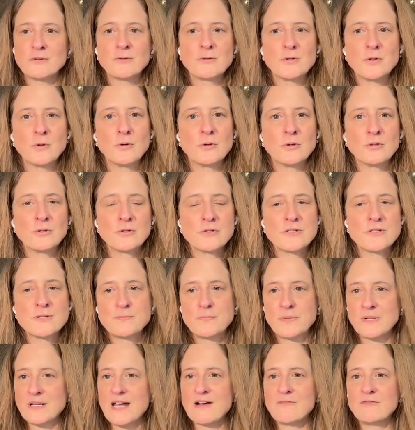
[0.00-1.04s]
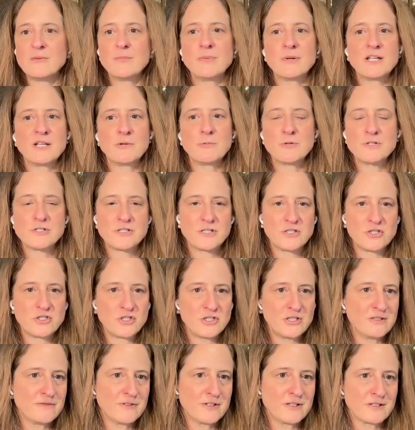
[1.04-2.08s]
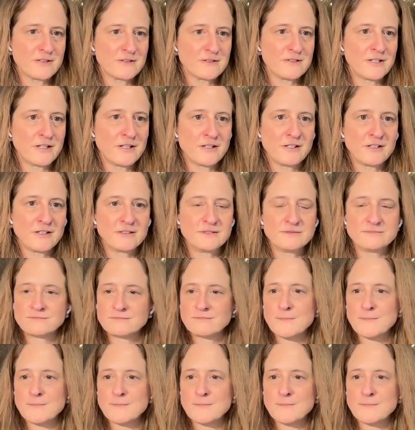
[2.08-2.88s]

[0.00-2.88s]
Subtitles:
goals, but everybody was achieving their